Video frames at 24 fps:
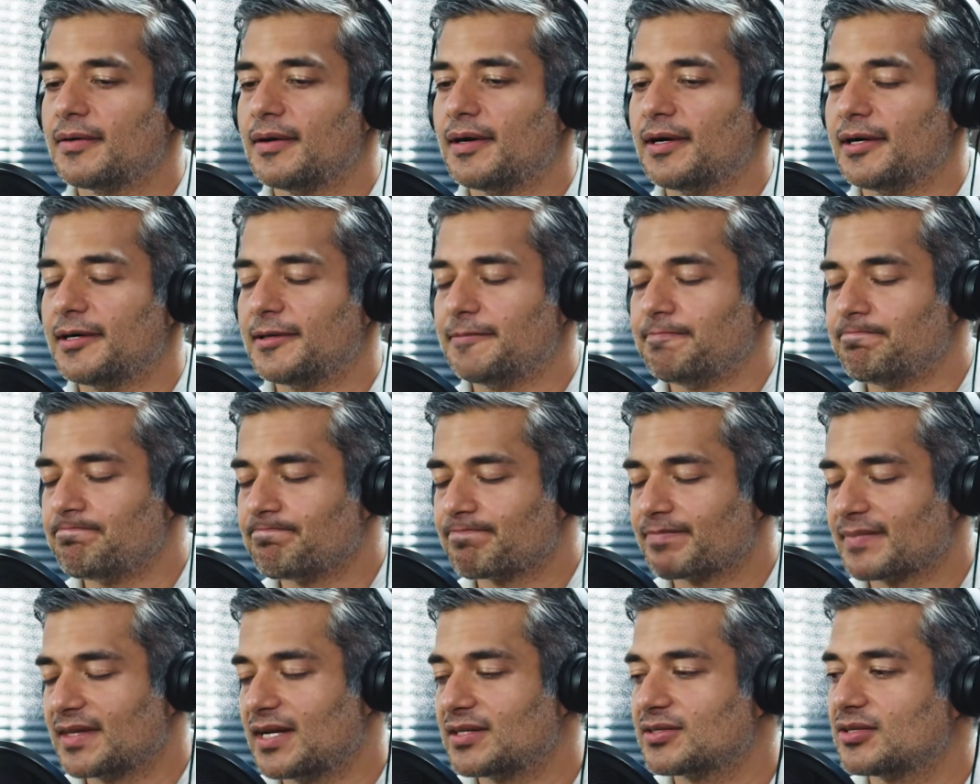
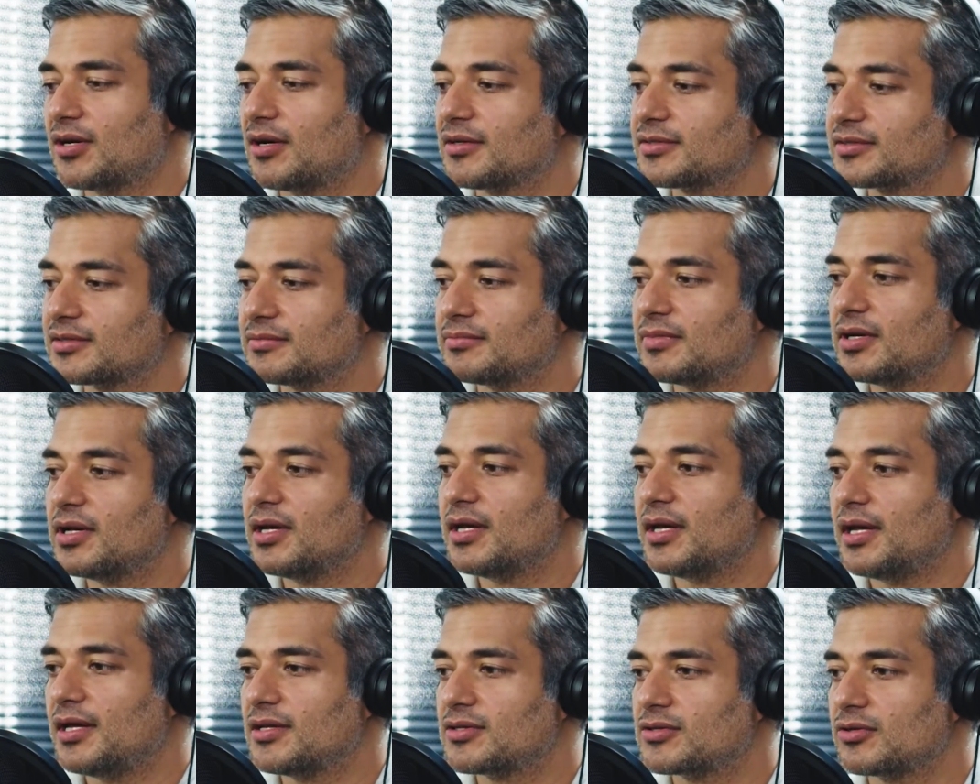That's awesome.
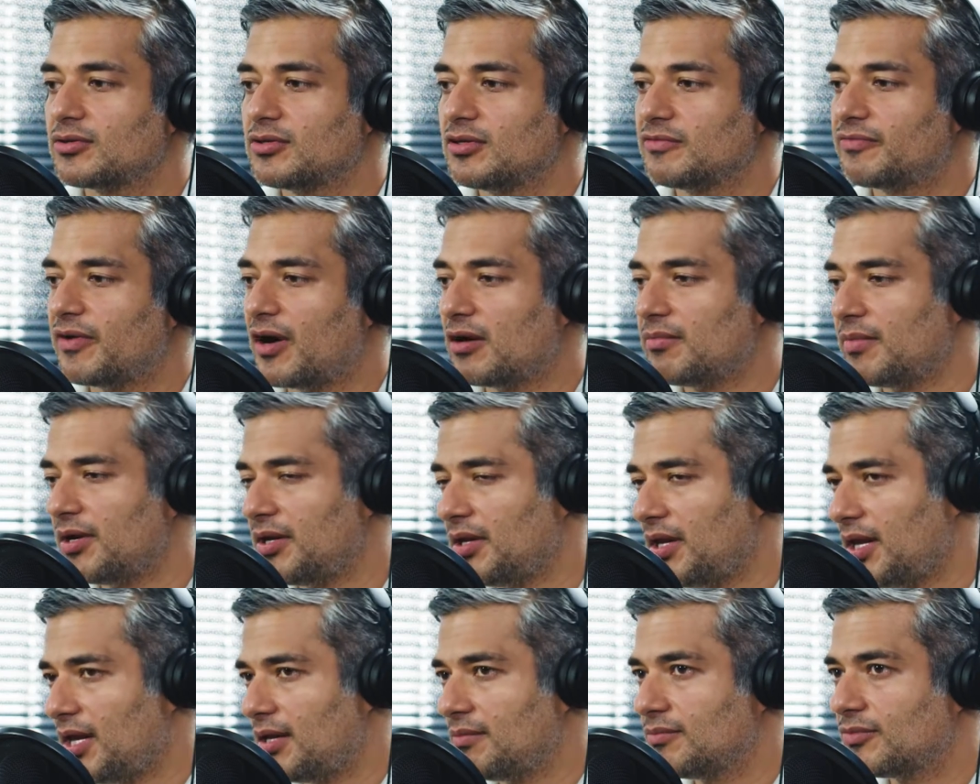And so you found my
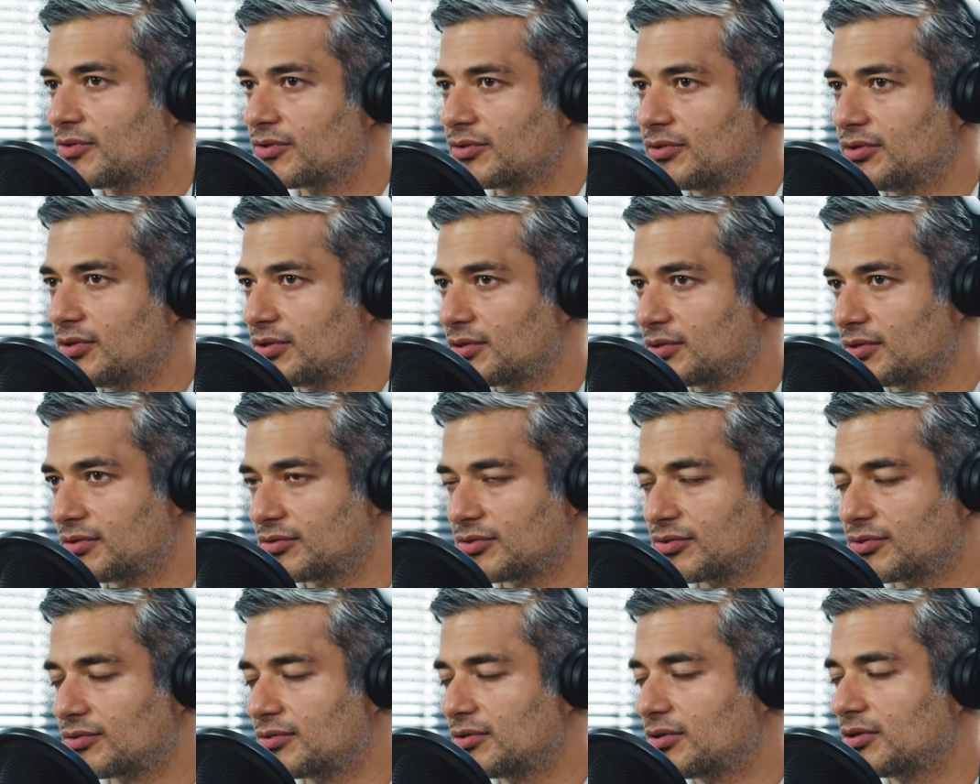name through
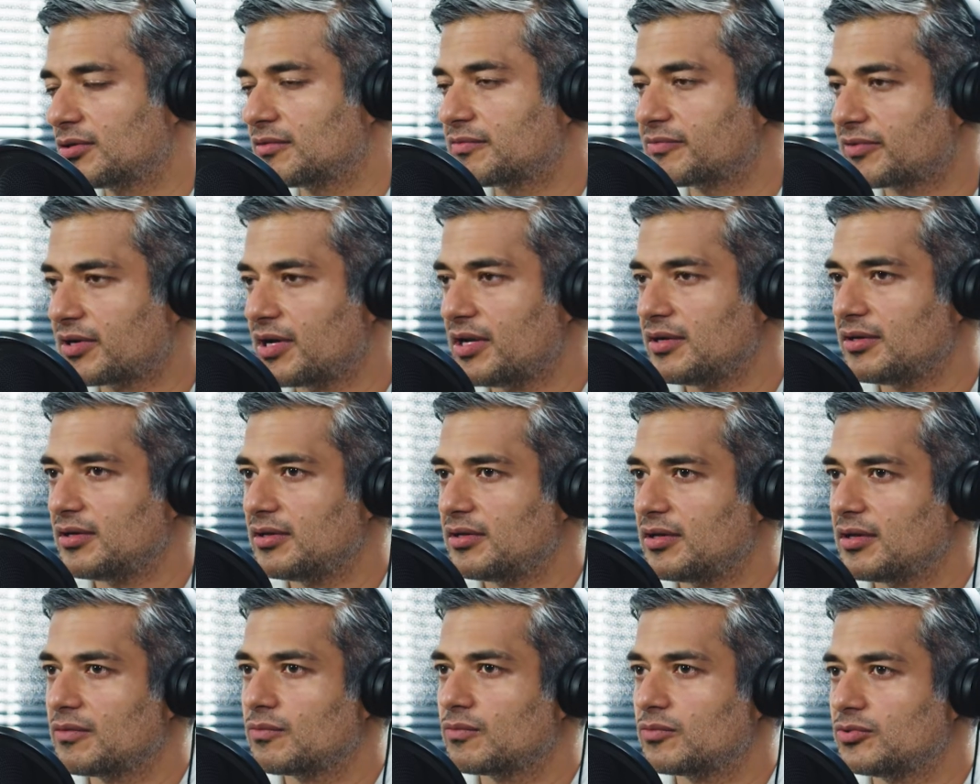your friend,
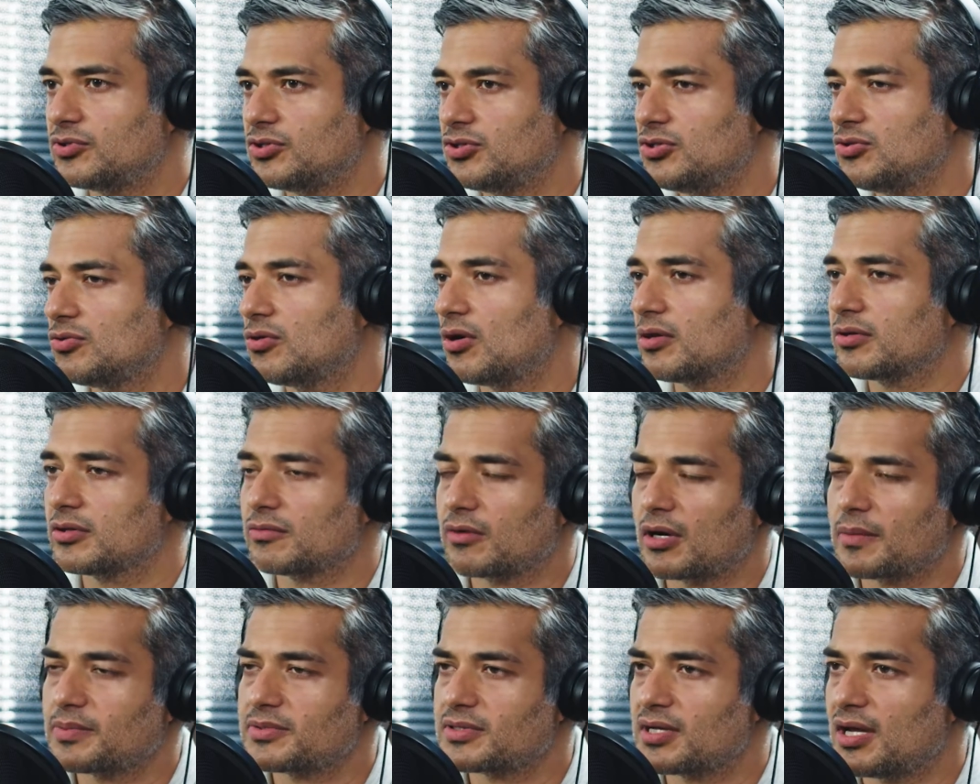and then did you go on the
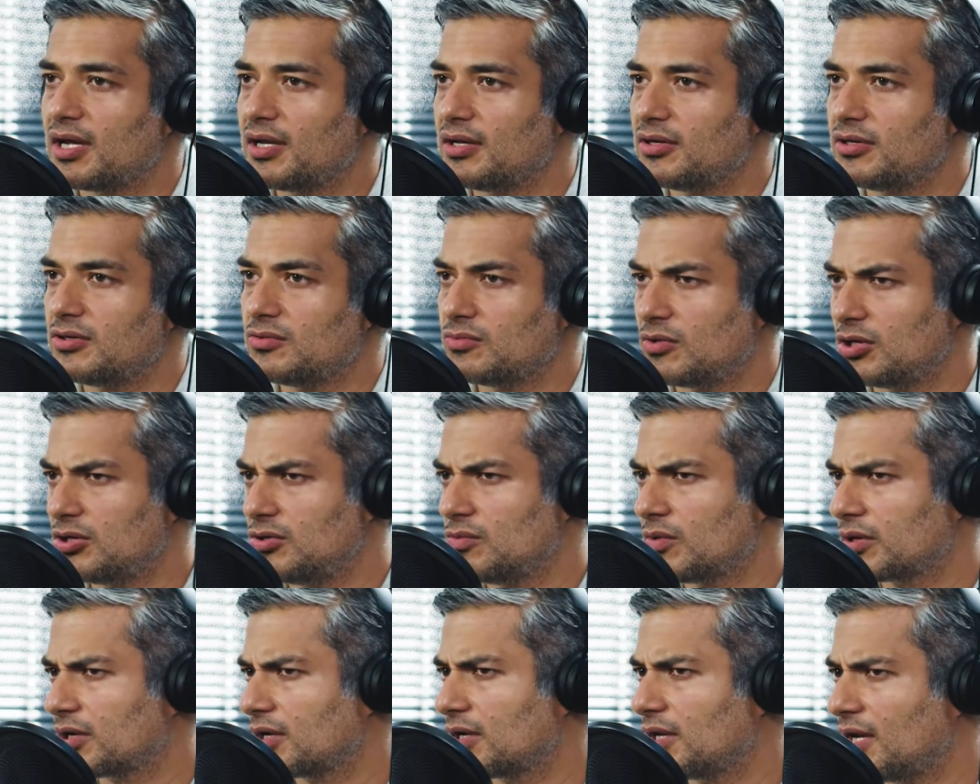website and
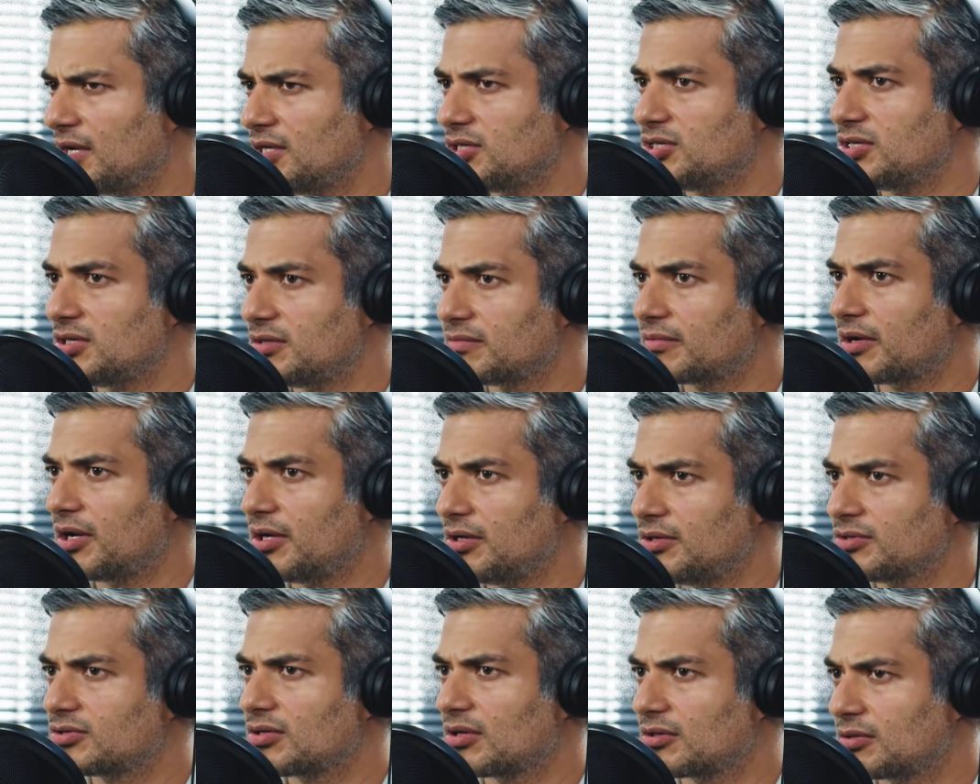you went on IG,
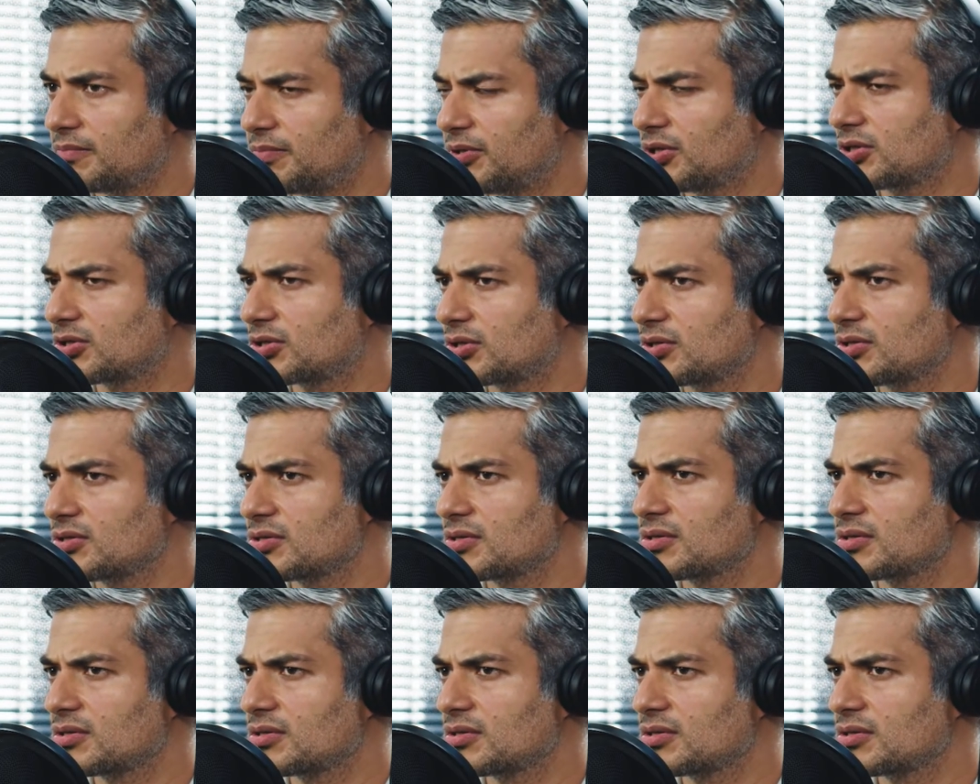right? You saw the pictures?